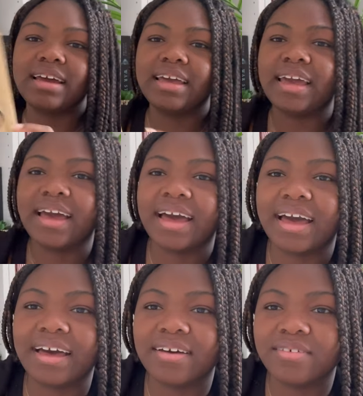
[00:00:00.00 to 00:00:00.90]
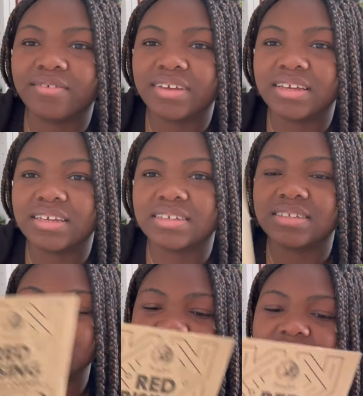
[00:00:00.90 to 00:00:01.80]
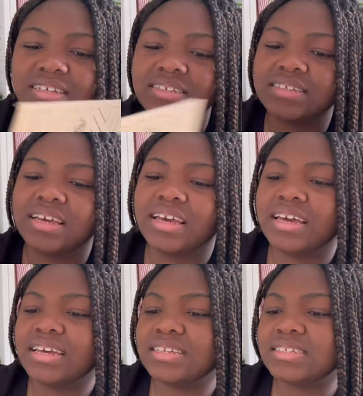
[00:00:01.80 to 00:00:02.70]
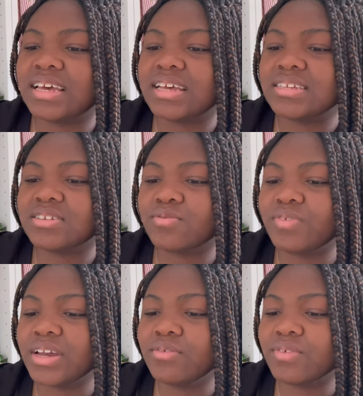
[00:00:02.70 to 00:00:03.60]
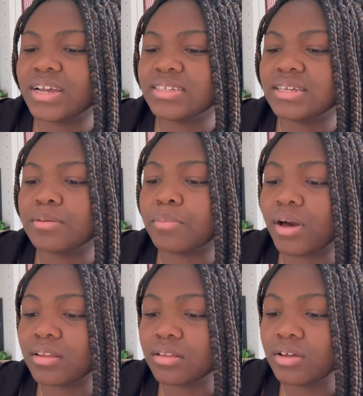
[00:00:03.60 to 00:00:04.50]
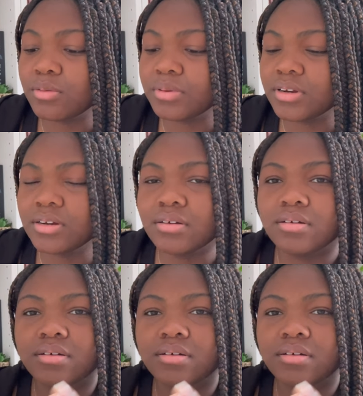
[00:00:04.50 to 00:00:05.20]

I have is this it says Red Rising Bottle Opener.